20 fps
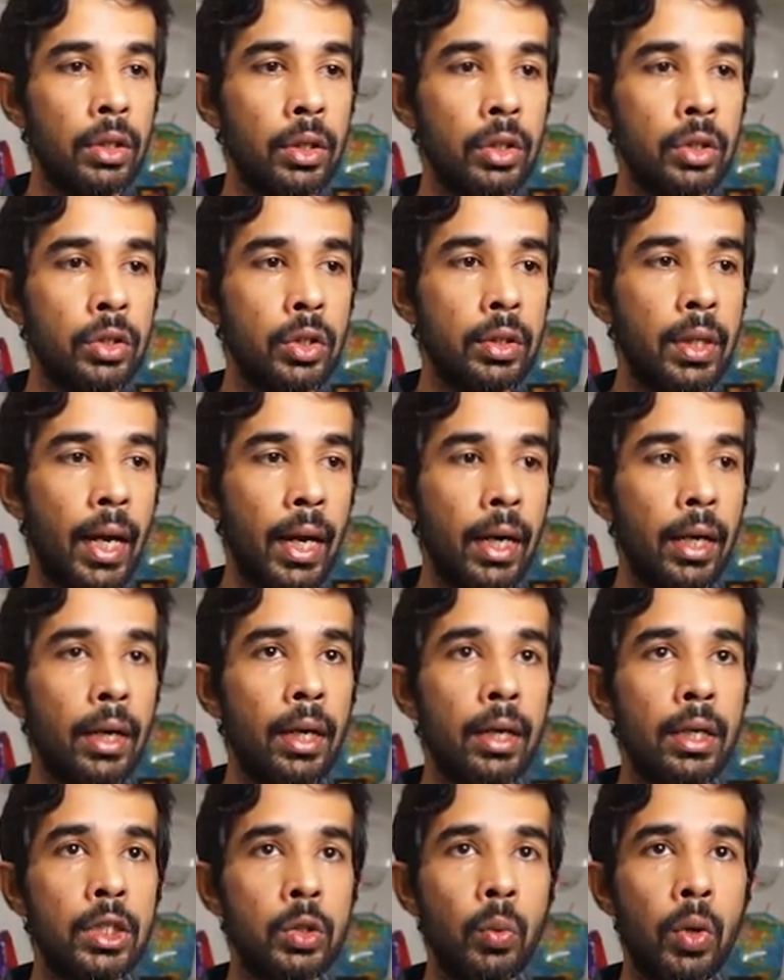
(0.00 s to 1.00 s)
So that
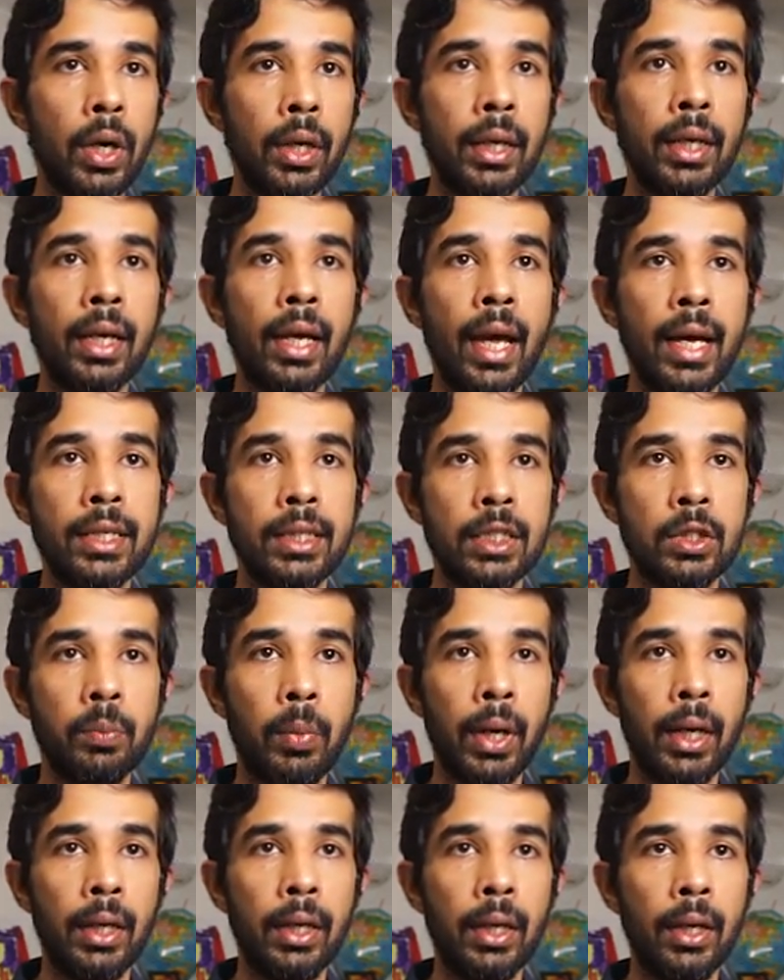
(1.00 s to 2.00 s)
is working as
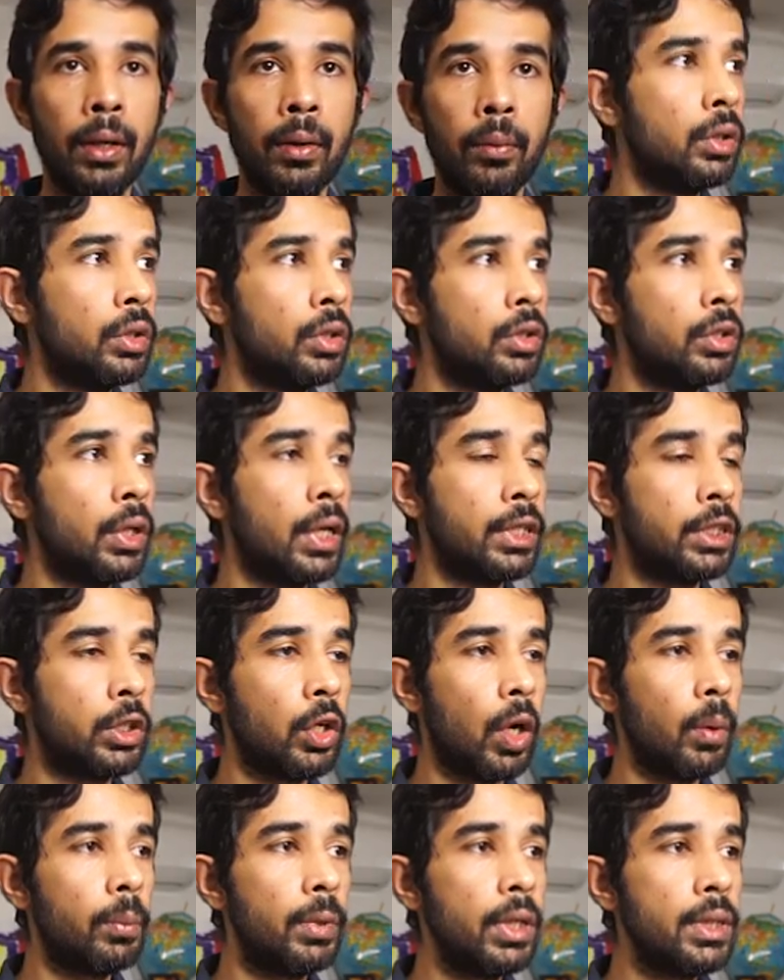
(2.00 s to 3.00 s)
expected. So let's
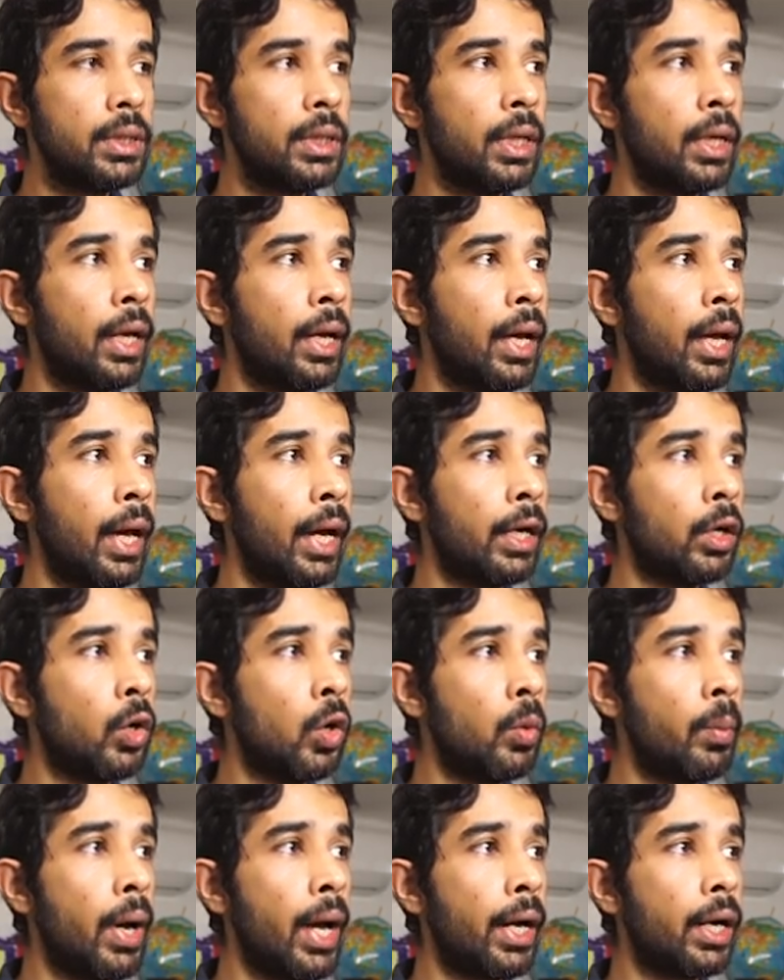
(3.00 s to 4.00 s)
stop this and go
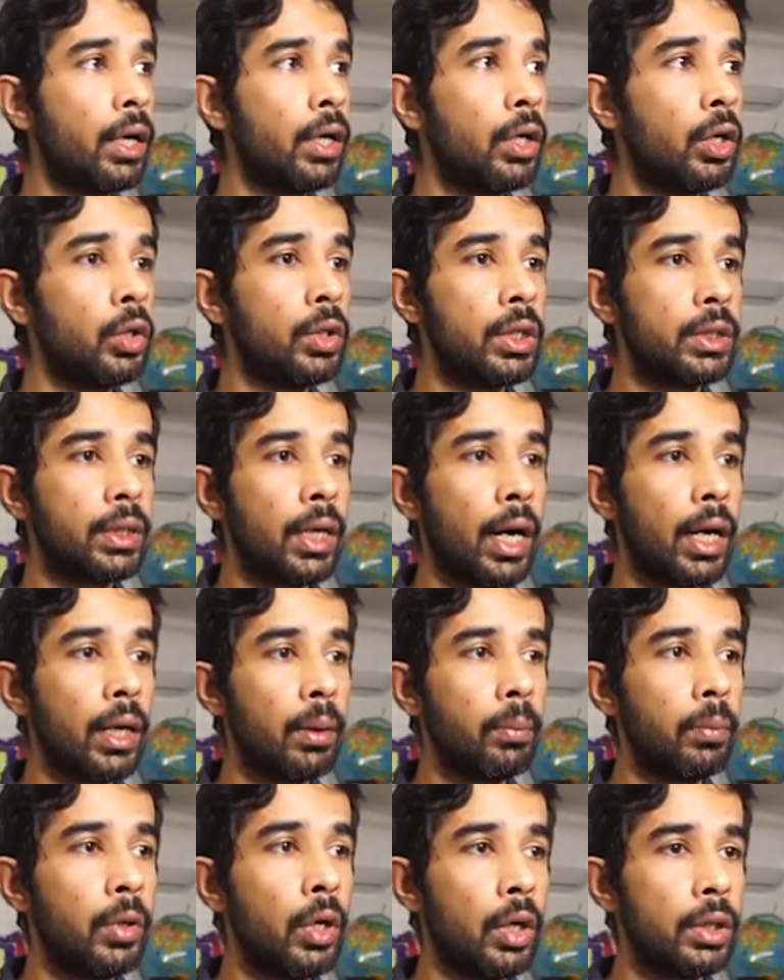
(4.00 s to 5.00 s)
back to the
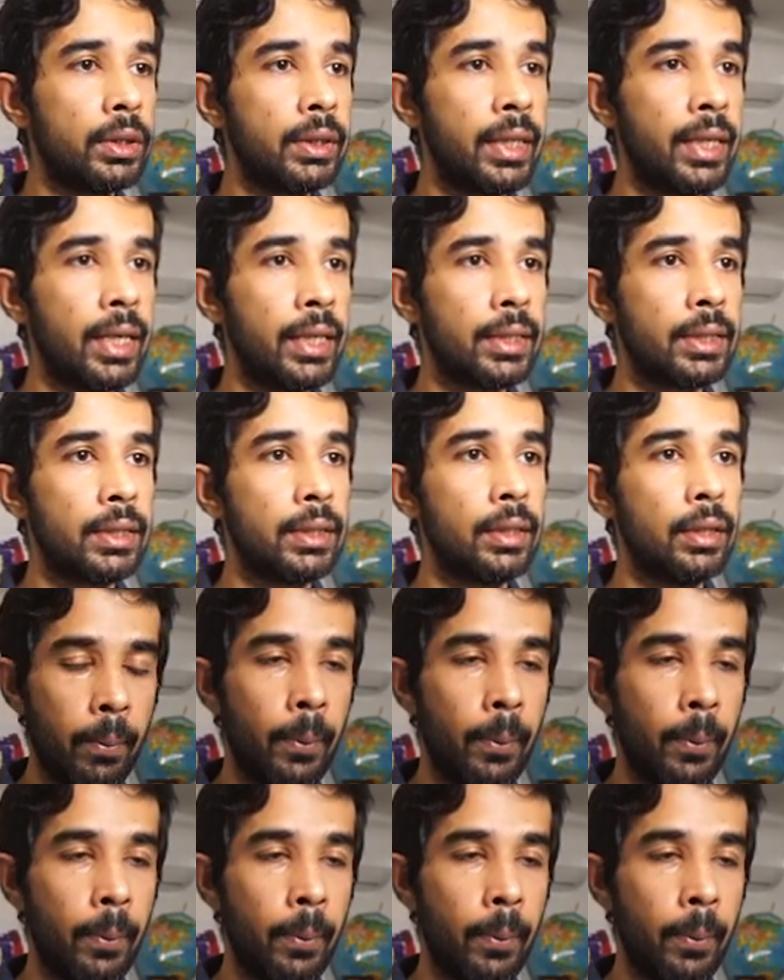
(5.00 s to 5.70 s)
startup.cs.